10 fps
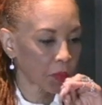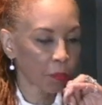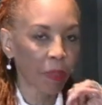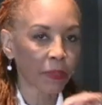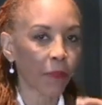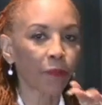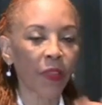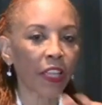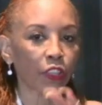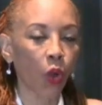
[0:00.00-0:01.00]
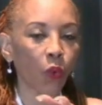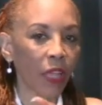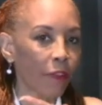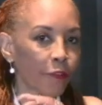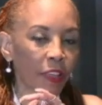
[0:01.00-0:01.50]
But the fear, don't
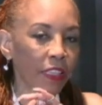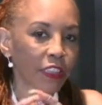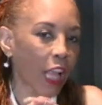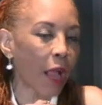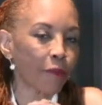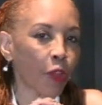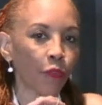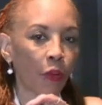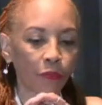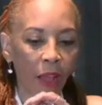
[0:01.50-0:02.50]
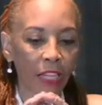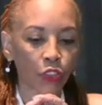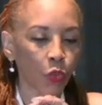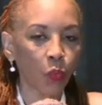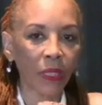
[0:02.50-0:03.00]
let fear stop you from finding truth.